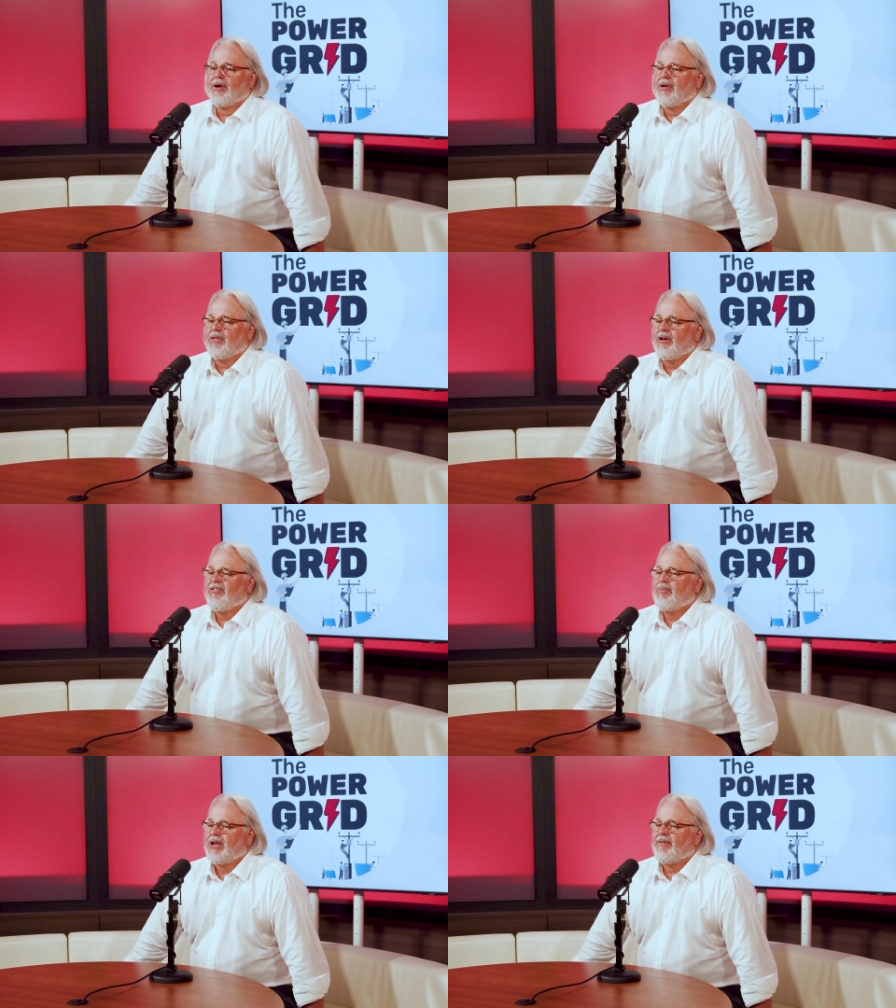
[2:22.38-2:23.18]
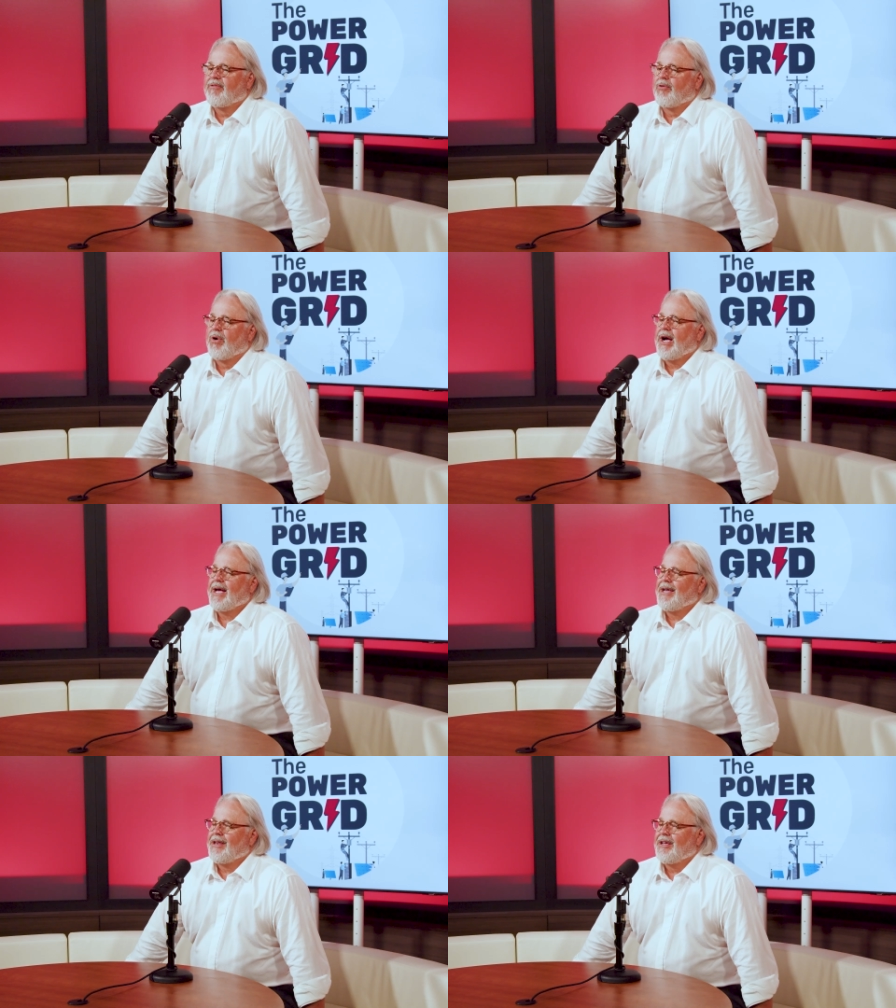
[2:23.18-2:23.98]
There have been a
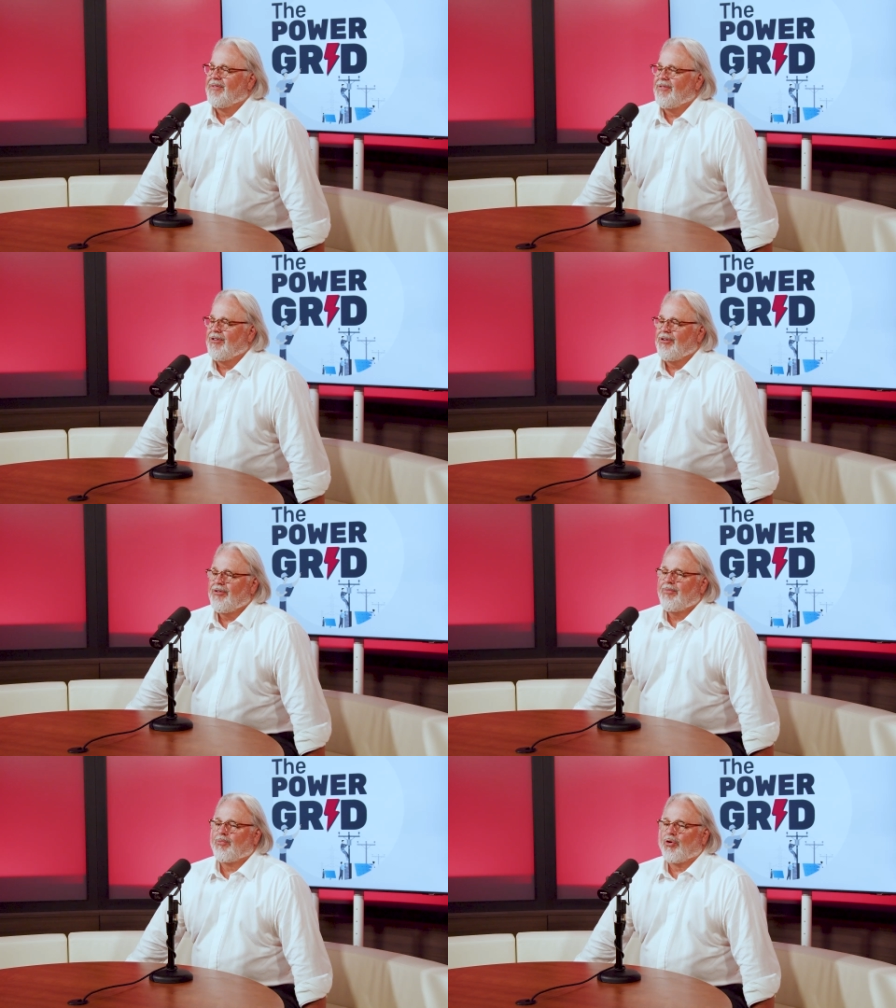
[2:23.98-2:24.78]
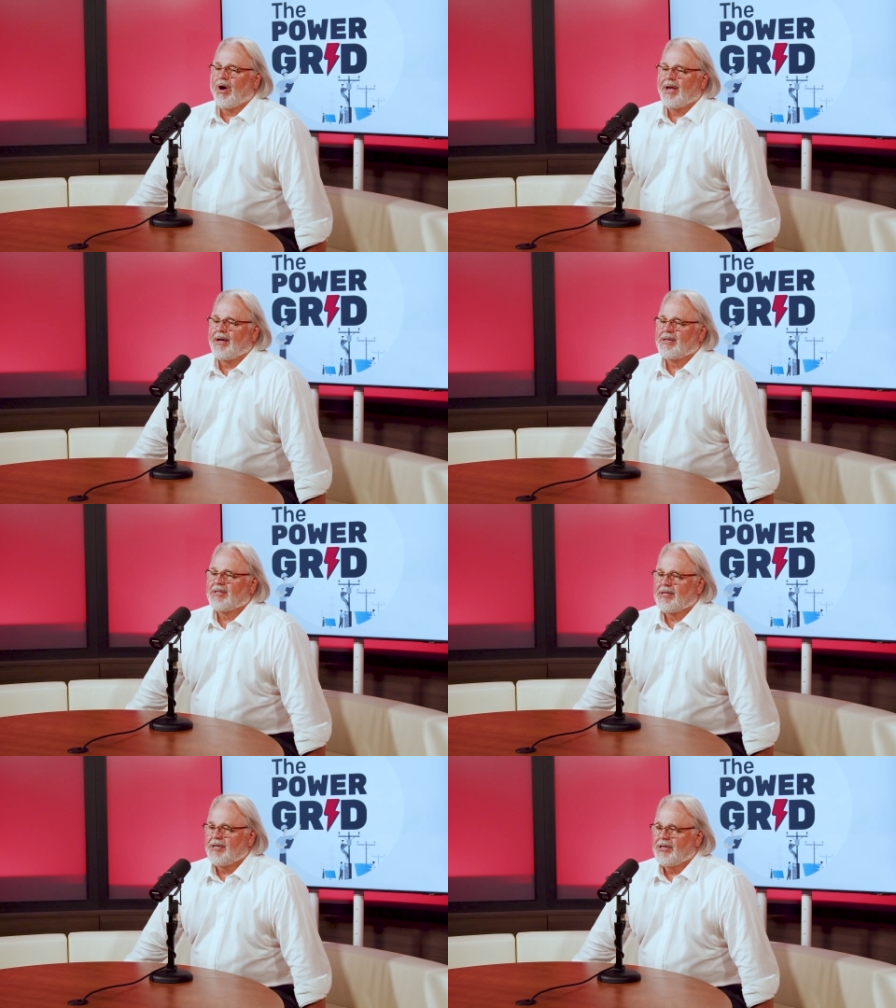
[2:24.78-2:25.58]
variety of new
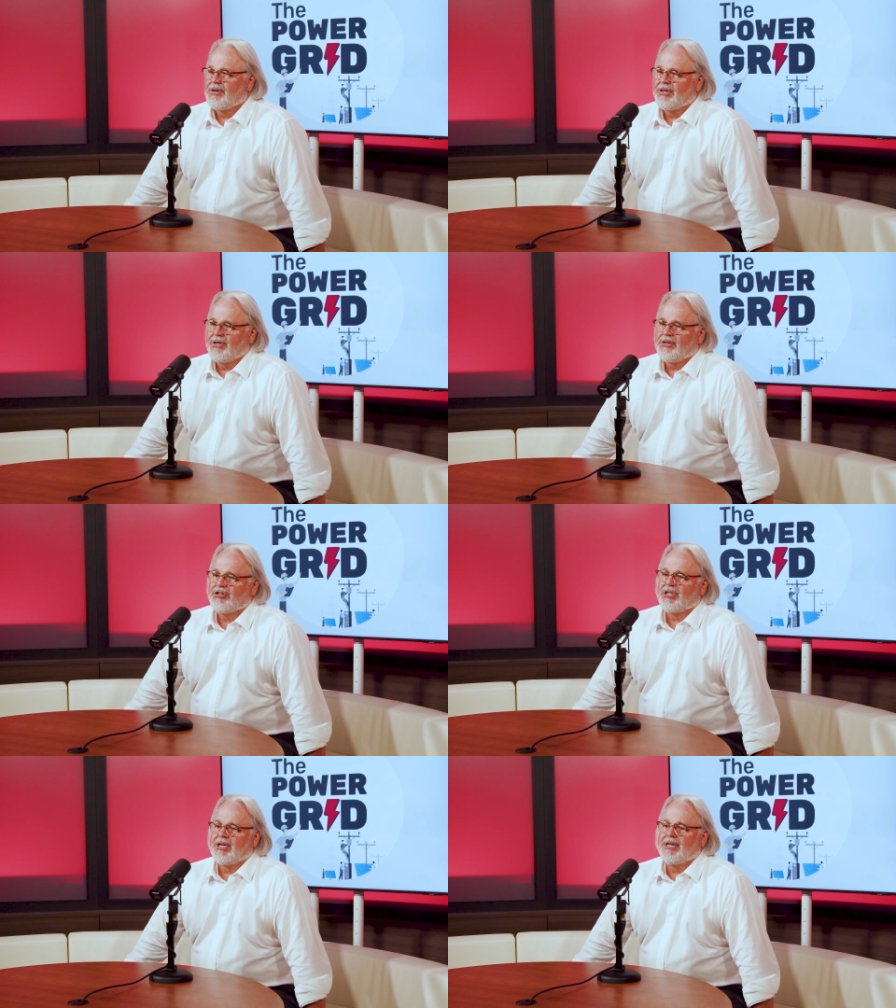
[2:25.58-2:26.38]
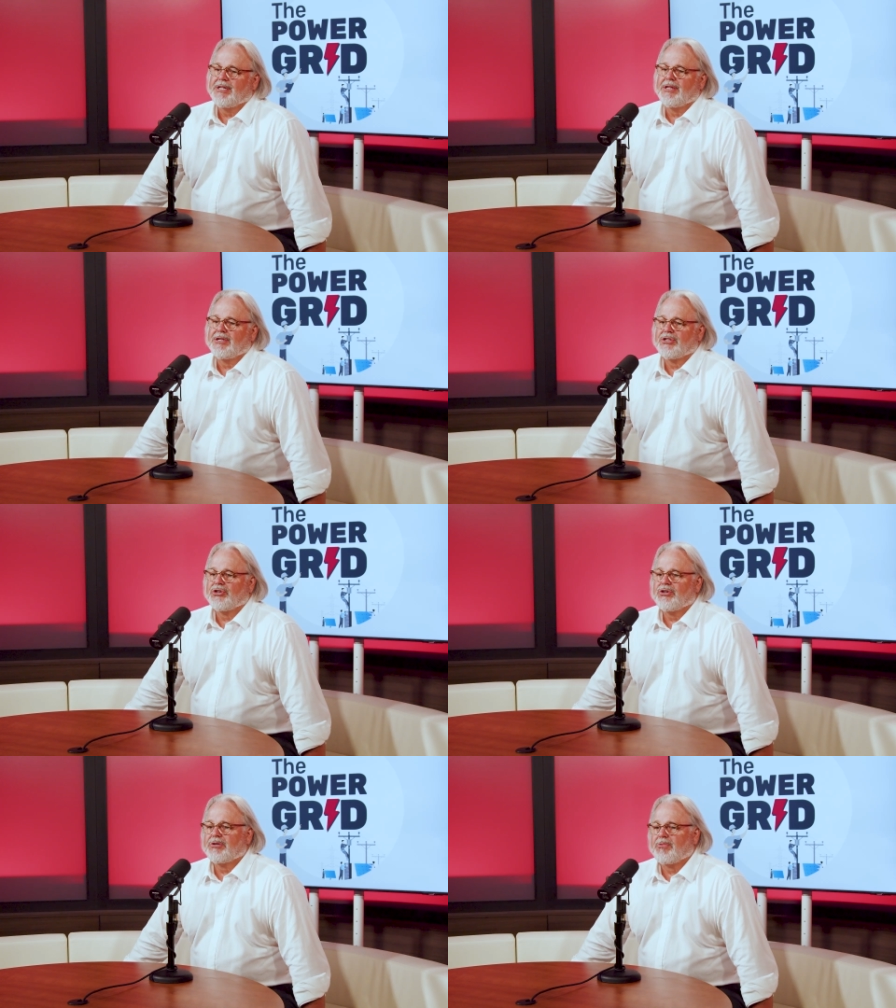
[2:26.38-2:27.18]
products introduced in the
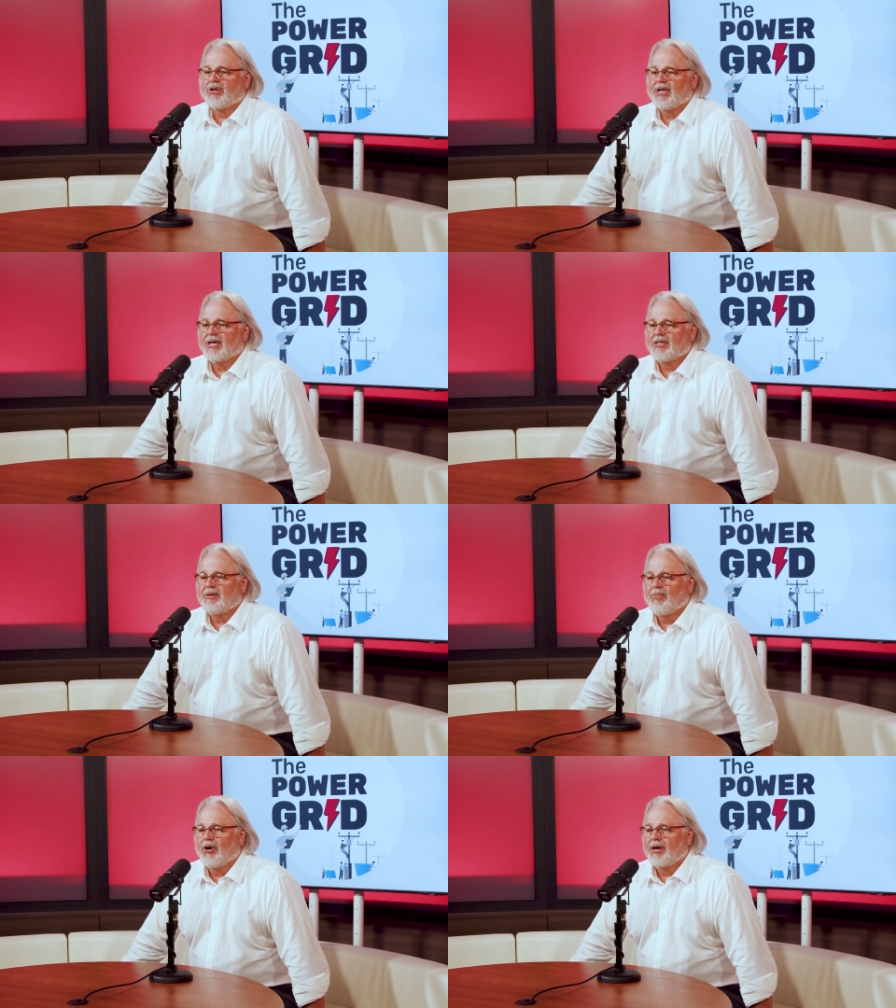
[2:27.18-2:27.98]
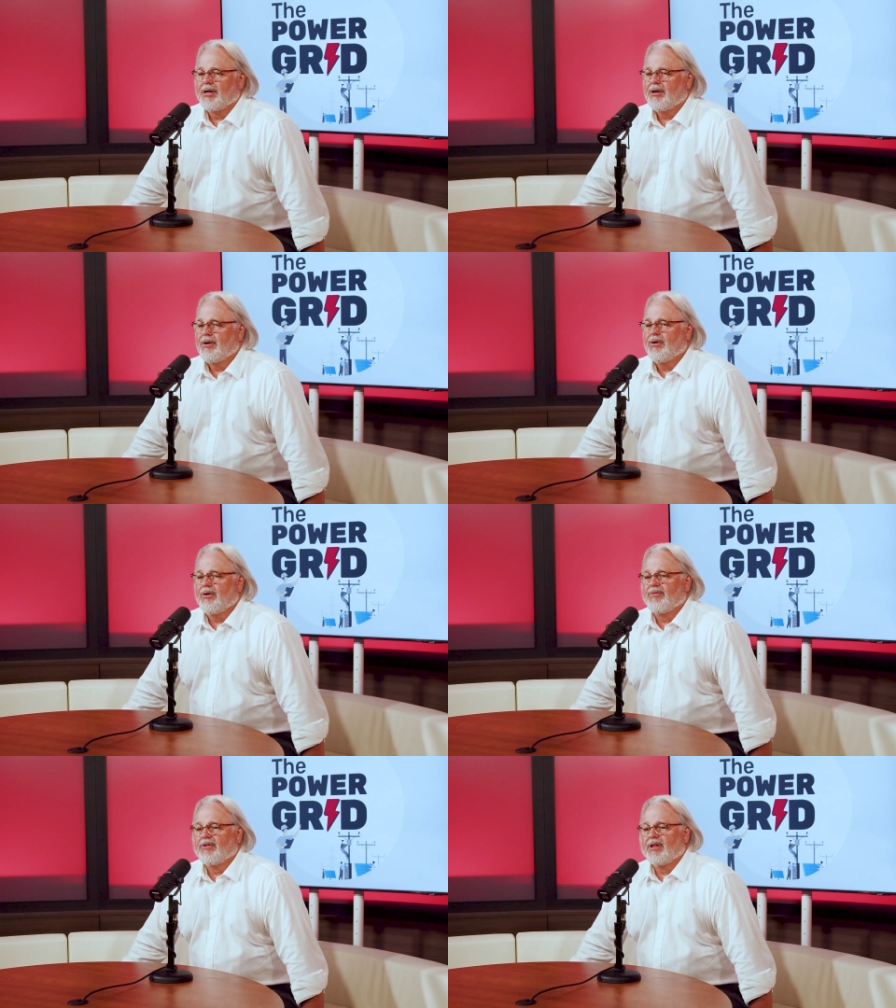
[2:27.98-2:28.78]
surge protection market
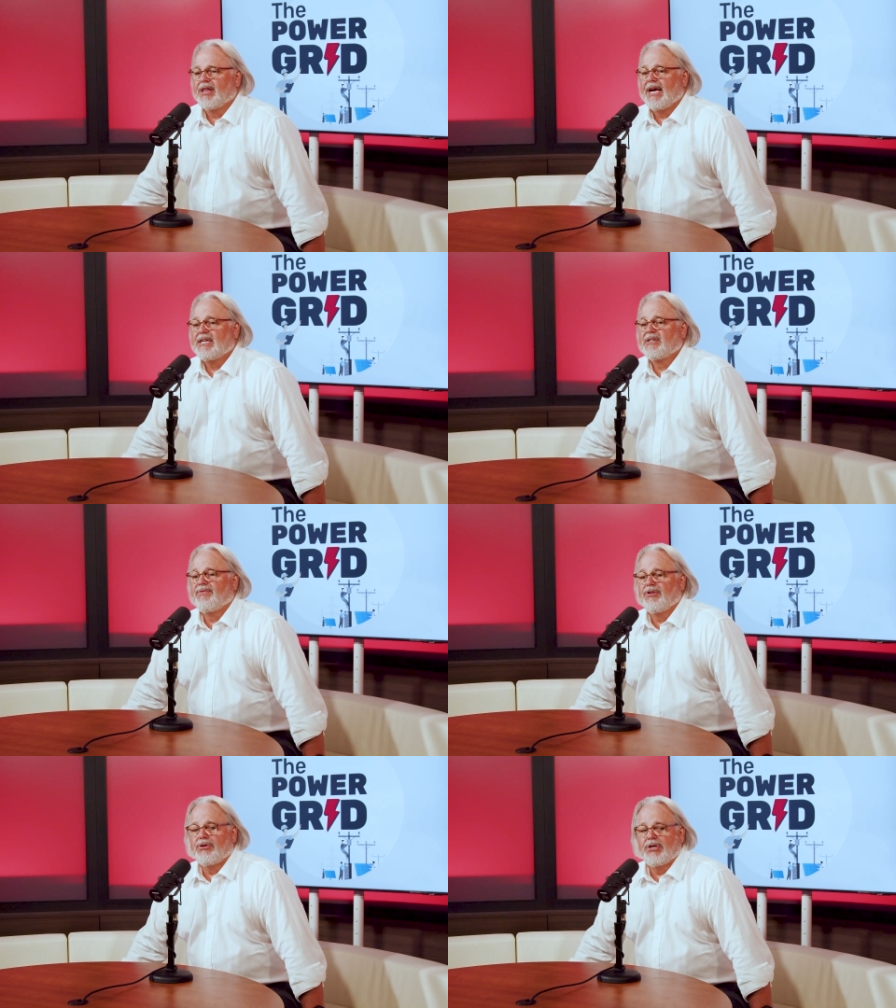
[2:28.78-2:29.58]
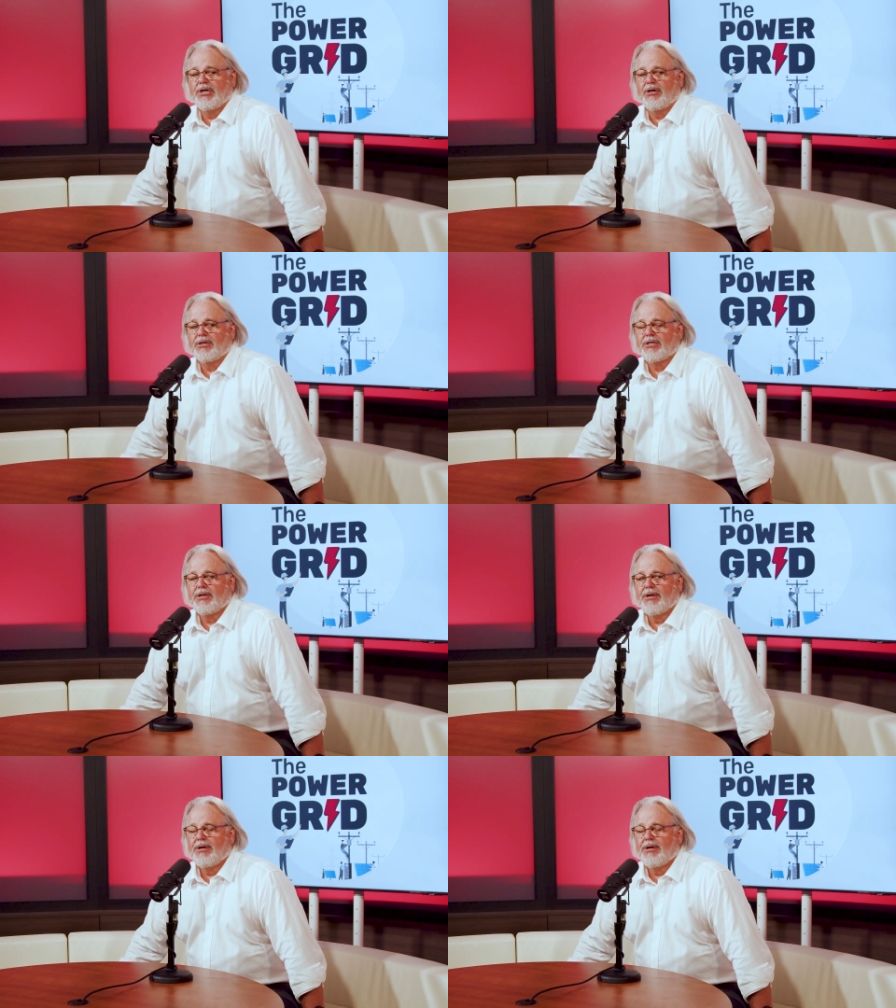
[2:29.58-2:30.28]
over the last few years.